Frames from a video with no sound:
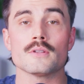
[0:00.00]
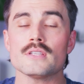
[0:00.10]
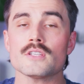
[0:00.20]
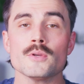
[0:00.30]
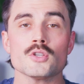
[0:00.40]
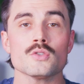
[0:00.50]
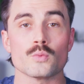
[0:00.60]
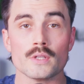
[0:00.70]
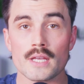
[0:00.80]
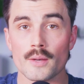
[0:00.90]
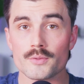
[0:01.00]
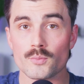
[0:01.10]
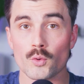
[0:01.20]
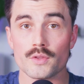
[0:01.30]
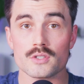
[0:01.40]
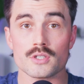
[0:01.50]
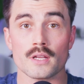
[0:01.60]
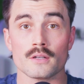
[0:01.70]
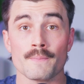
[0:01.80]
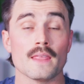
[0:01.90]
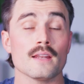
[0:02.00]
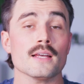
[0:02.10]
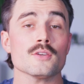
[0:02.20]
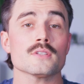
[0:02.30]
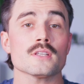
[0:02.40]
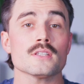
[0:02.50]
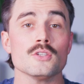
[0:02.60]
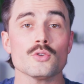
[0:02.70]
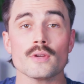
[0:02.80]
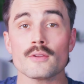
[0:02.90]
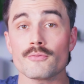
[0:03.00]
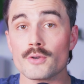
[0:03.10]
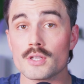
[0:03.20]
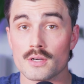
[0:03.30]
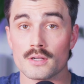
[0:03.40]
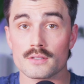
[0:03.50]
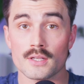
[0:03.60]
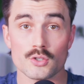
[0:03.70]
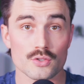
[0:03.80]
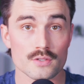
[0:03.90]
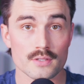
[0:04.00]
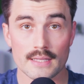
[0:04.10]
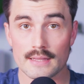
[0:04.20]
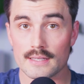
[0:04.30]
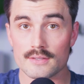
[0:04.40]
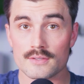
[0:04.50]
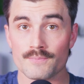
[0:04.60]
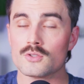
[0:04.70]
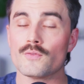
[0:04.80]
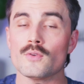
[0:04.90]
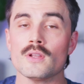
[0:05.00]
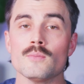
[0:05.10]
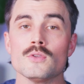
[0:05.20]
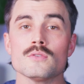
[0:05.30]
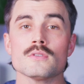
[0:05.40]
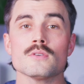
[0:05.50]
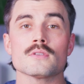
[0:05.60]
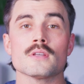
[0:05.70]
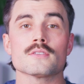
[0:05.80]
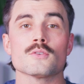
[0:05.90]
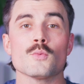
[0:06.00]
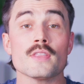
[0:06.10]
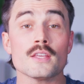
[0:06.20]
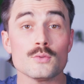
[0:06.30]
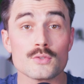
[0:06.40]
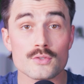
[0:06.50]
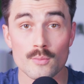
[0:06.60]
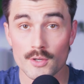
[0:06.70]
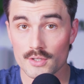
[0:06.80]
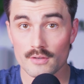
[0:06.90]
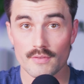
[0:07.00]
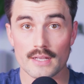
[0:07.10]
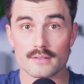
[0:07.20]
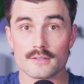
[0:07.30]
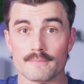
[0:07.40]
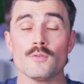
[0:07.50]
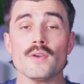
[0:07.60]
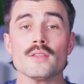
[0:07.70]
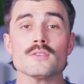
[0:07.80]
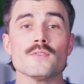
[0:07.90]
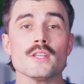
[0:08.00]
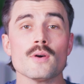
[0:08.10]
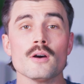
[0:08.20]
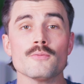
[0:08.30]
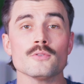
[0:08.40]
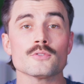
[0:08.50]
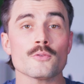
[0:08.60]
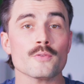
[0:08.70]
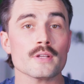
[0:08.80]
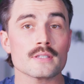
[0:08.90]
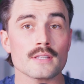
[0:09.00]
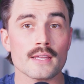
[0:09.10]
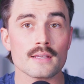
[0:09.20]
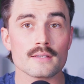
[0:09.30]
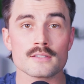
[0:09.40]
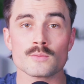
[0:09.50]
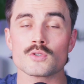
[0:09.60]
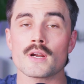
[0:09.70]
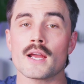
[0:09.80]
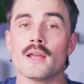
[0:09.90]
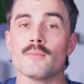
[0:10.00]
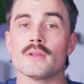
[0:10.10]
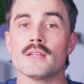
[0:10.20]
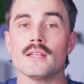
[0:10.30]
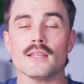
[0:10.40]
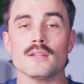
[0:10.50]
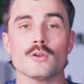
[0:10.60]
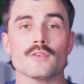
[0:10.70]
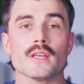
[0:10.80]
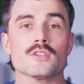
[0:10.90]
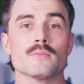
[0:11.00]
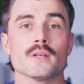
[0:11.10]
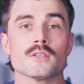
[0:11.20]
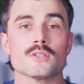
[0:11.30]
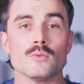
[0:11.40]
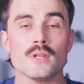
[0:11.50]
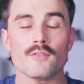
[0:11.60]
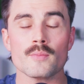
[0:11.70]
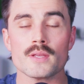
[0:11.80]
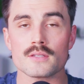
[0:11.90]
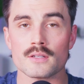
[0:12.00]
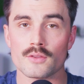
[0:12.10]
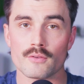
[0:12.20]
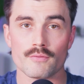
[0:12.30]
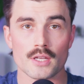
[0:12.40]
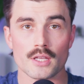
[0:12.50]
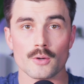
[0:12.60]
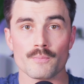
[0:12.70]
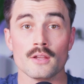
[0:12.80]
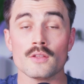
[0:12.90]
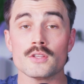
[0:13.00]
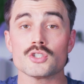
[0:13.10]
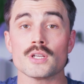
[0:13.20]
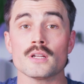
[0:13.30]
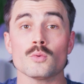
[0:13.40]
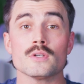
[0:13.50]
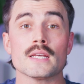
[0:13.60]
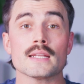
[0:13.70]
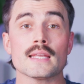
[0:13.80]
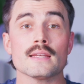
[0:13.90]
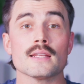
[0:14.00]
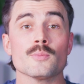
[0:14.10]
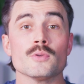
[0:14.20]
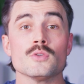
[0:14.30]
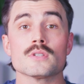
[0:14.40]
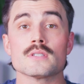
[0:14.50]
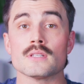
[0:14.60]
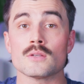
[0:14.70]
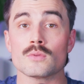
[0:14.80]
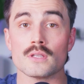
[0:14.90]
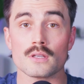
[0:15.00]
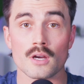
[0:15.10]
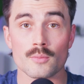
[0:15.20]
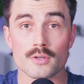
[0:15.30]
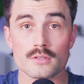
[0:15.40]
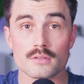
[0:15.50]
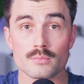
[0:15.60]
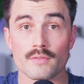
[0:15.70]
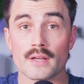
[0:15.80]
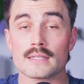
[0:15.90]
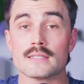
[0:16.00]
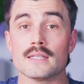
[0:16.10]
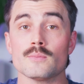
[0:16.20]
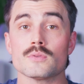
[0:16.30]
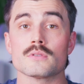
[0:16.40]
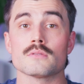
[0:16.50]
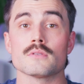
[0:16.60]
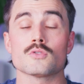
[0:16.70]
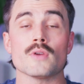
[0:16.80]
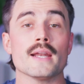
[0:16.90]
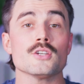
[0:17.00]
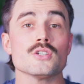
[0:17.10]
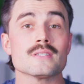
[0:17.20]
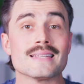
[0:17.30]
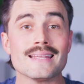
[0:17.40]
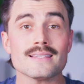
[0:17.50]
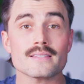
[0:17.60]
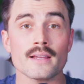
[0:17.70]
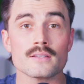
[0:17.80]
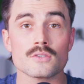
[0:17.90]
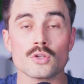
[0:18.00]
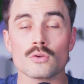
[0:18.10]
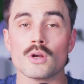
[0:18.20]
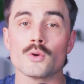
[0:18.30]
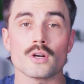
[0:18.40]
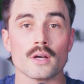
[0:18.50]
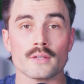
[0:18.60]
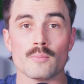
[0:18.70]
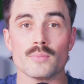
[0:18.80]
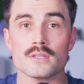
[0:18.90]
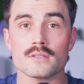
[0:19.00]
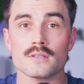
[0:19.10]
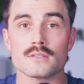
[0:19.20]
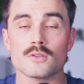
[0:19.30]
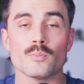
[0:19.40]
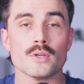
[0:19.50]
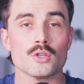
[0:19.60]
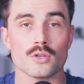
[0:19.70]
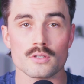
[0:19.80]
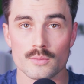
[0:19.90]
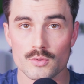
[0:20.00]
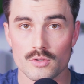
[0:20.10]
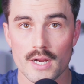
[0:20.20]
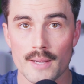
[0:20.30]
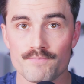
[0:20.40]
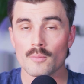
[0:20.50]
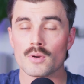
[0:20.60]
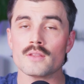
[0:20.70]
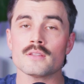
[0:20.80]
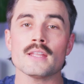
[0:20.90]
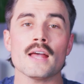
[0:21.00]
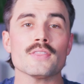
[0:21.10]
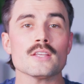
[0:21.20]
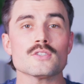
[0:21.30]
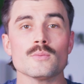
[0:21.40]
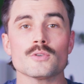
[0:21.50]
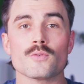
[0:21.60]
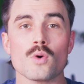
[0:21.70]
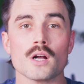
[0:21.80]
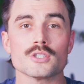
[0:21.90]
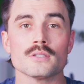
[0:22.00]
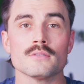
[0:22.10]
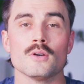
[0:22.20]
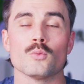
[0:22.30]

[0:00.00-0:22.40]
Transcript: These commissions really help support the channel and allow us to continue creating free content just like this. So if you end up using those links, we thank you so much in advance. If you found this video helpful, don't forget to like, subscribe, and hit that notification bell so you never miss another video. Here on this channel, we're dedicated to helping you succeed with e commerce, providing tips, strategies, and insights to grow your online business, so be sure to subscribe. But other than that, thank you so much for watching.